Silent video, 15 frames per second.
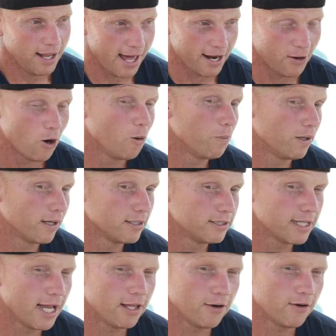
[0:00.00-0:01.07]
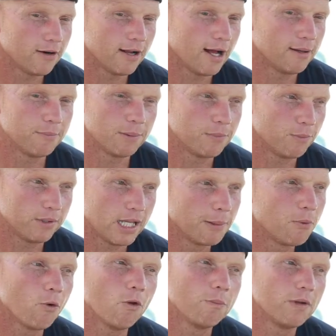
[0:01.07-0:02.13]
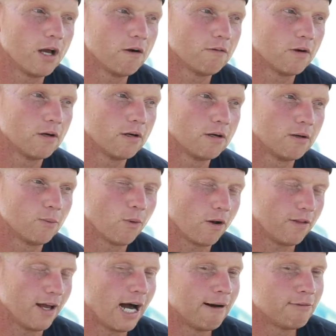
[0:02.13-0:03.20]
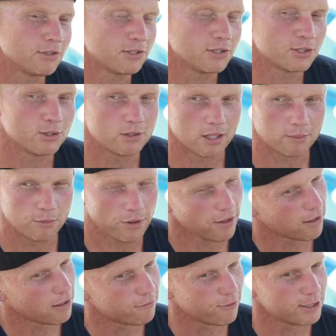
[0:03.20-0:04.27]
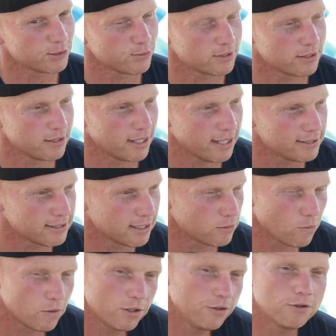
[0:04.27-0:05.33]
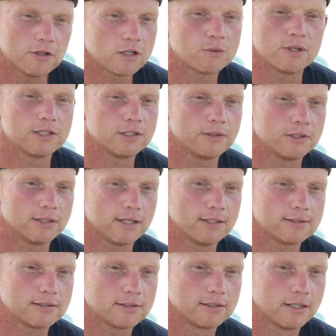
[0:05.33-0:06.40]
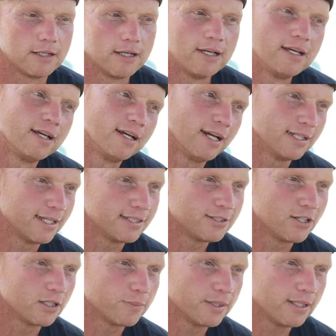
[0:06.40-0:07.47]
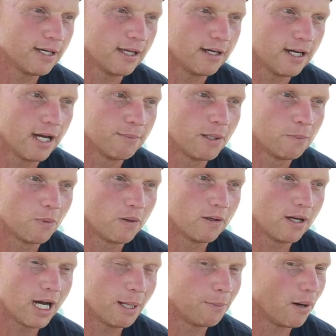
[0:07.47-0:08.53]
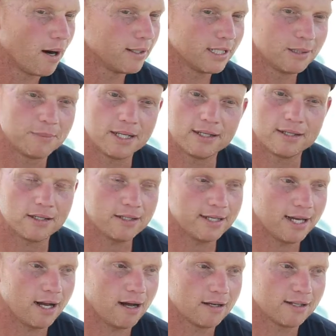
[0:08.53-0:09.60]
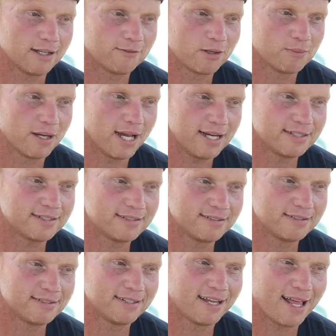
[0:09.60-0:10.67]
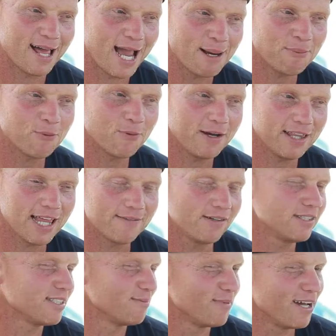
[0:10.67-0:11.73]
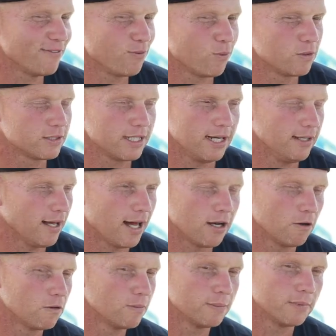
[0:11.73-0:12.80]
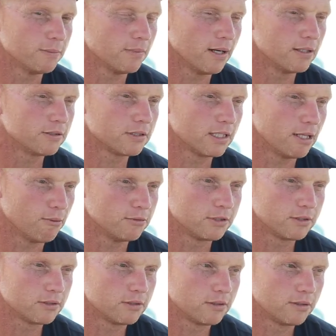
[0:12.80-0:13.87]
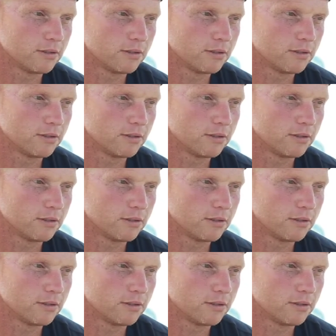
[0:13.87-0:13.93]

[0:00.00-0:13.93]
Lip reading: and an open container. And I remember when they pulled me over, one of the officers, who I'm really good friends with today, said, when are you going to quit doing this? and they took me in. And I remember I bonded immediately out. And from April 11th to May 14th, I don't remember much. It was